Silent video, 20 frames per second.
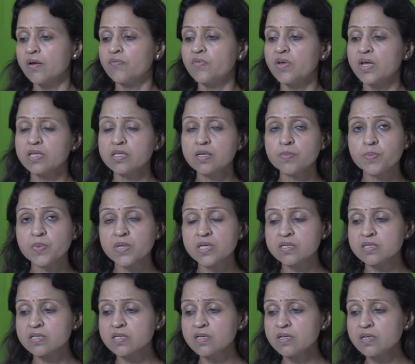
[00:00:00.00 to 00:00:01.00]
where
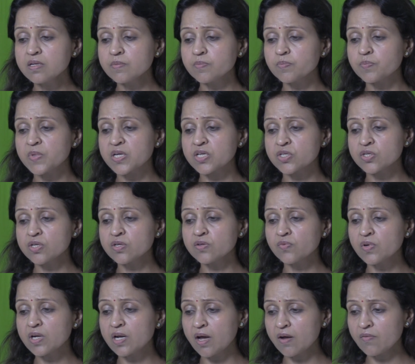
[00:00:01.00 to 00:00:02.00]
the
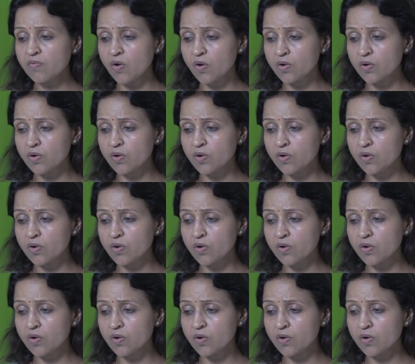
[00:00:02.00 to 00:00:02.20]
patient will have